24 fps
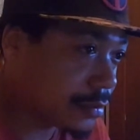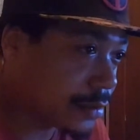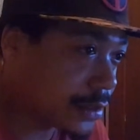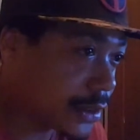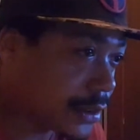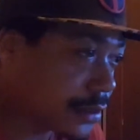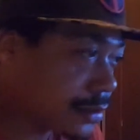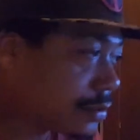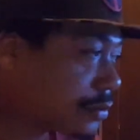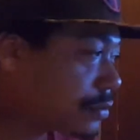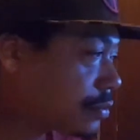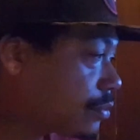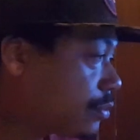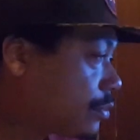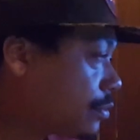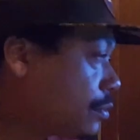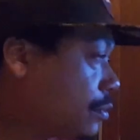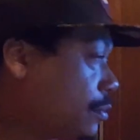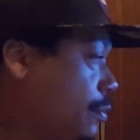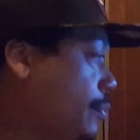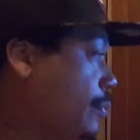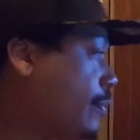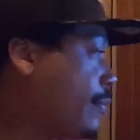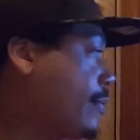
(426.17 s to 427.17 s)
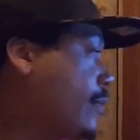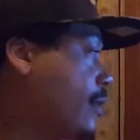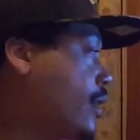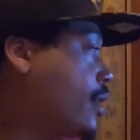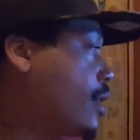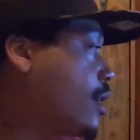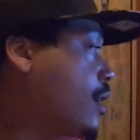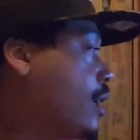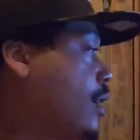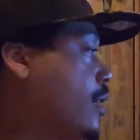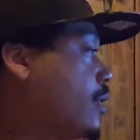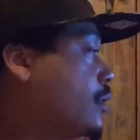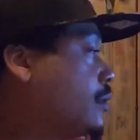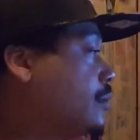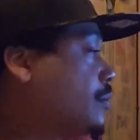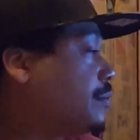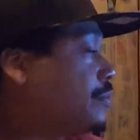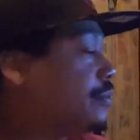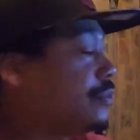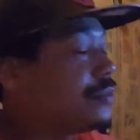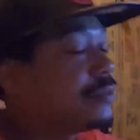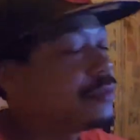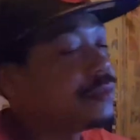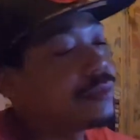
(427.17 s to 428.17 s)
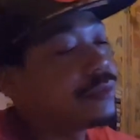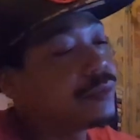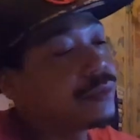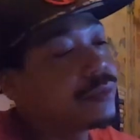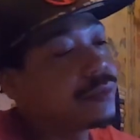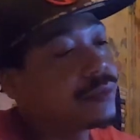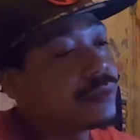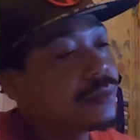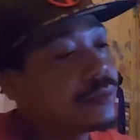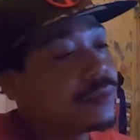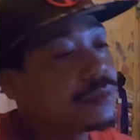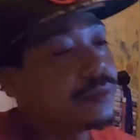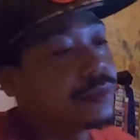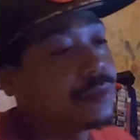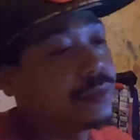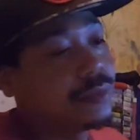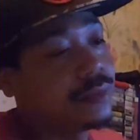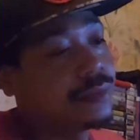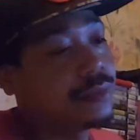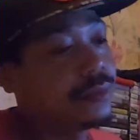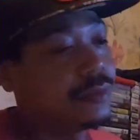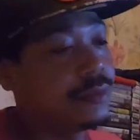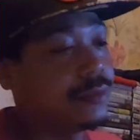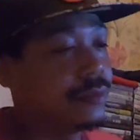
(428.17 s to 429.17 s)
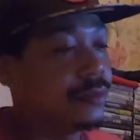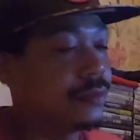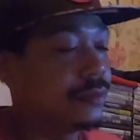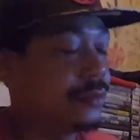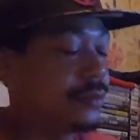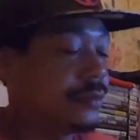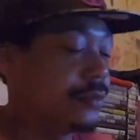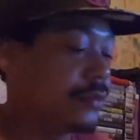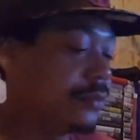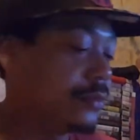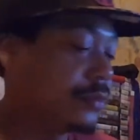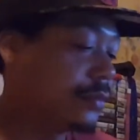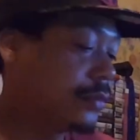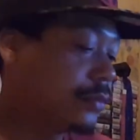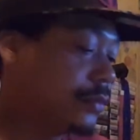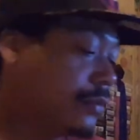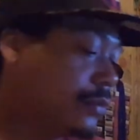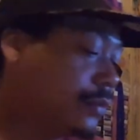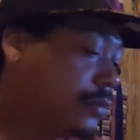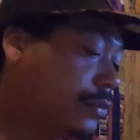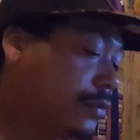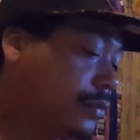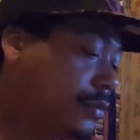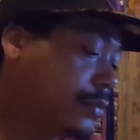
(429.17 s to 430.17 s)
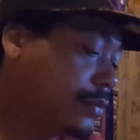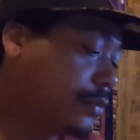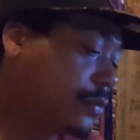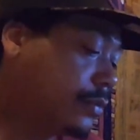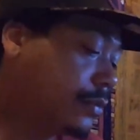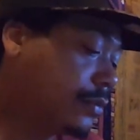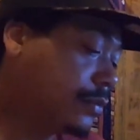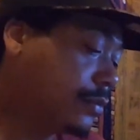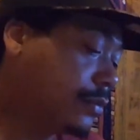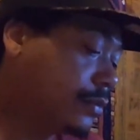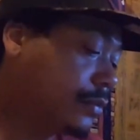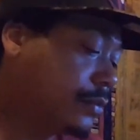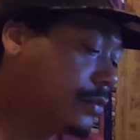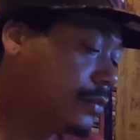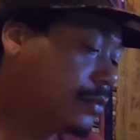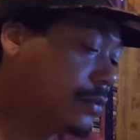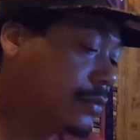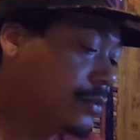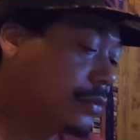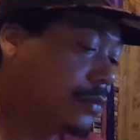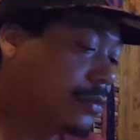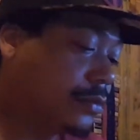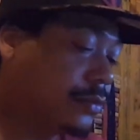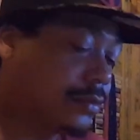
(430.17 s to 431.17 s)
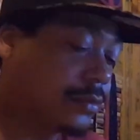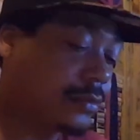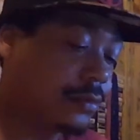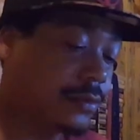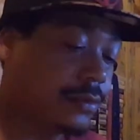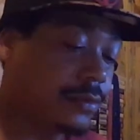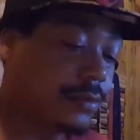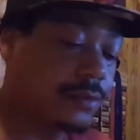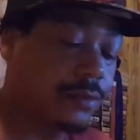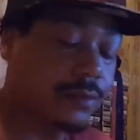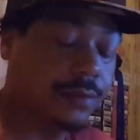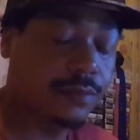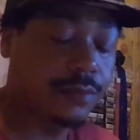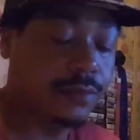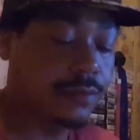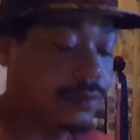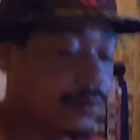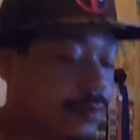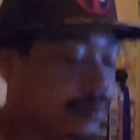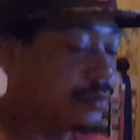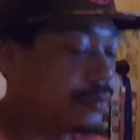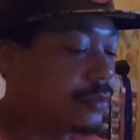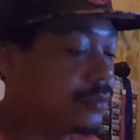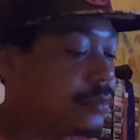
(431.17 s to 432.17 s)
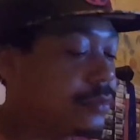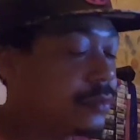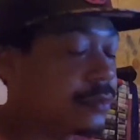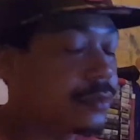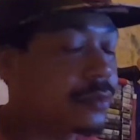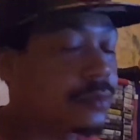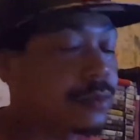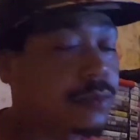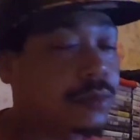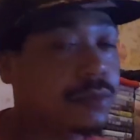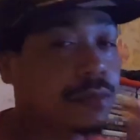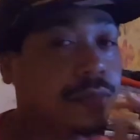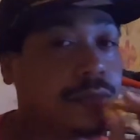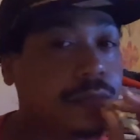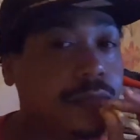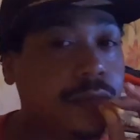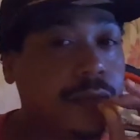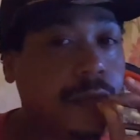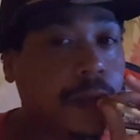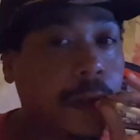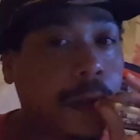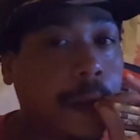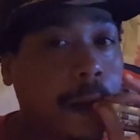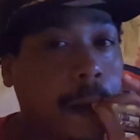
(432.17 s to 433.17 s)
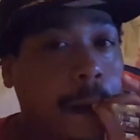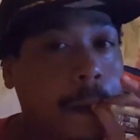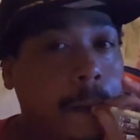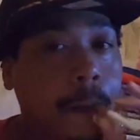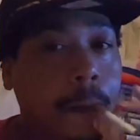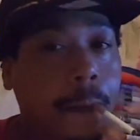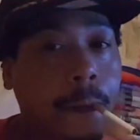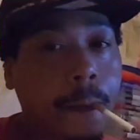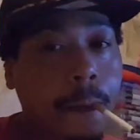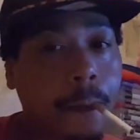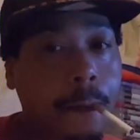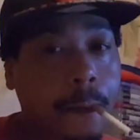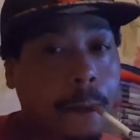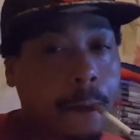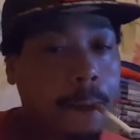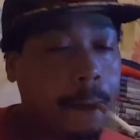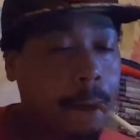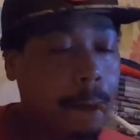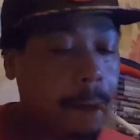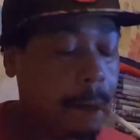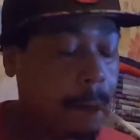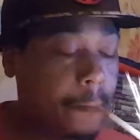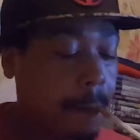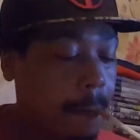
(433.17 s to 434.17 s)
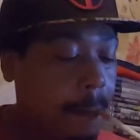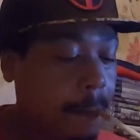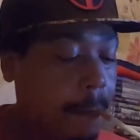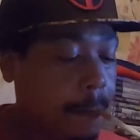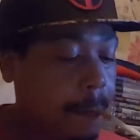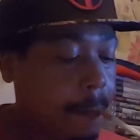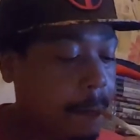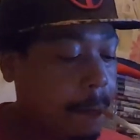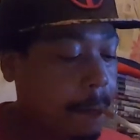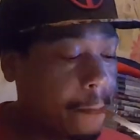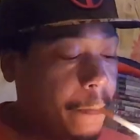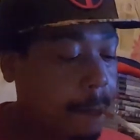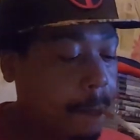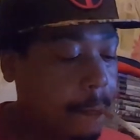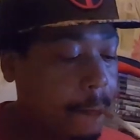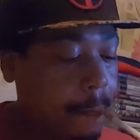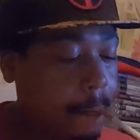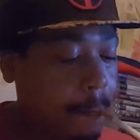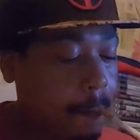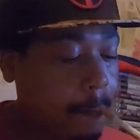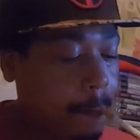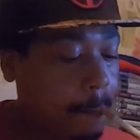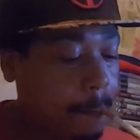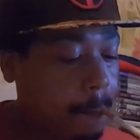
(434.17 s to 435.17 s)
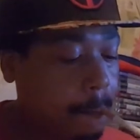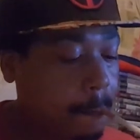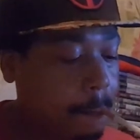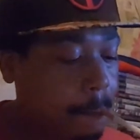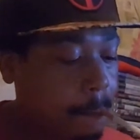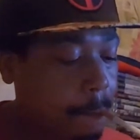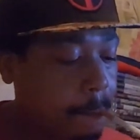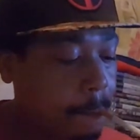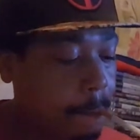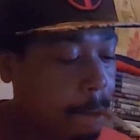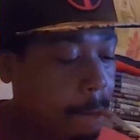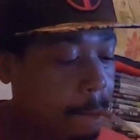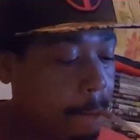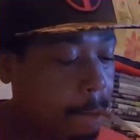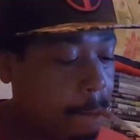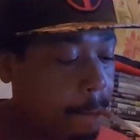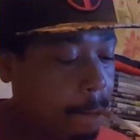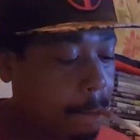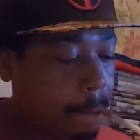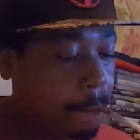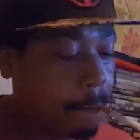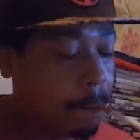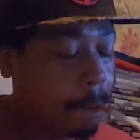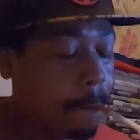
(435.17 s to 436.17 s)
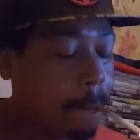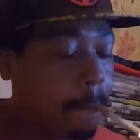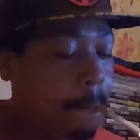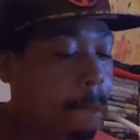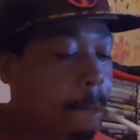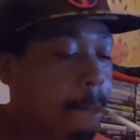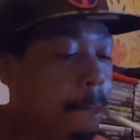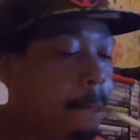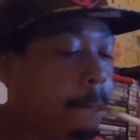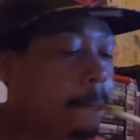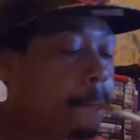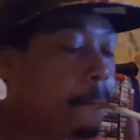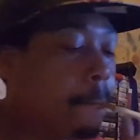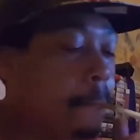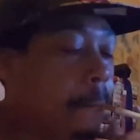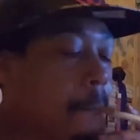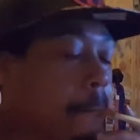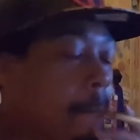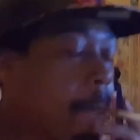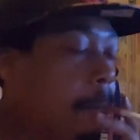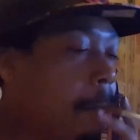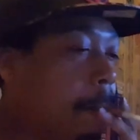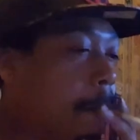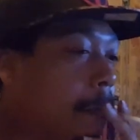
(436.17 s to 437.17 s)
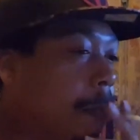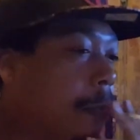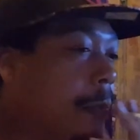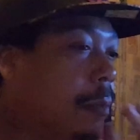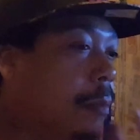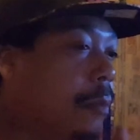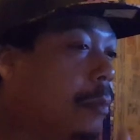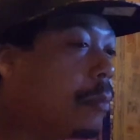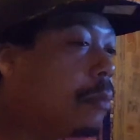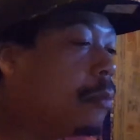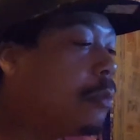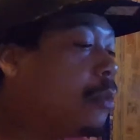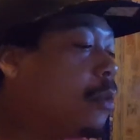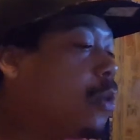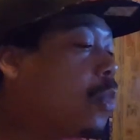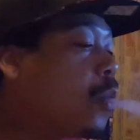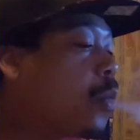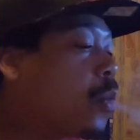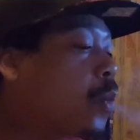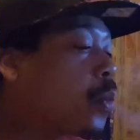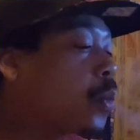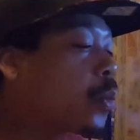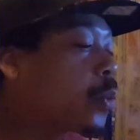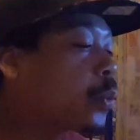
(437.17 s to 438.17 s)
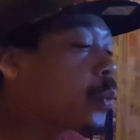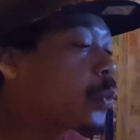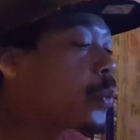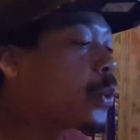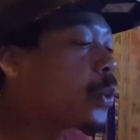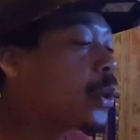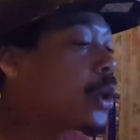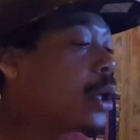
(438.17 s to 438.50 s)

Listen, you asked the question, we gave you the answer, and by the looks of, and by the looks of things, it seemed it wasn't the answer you were looking for. We can understand that. And no, the ship is not going to change.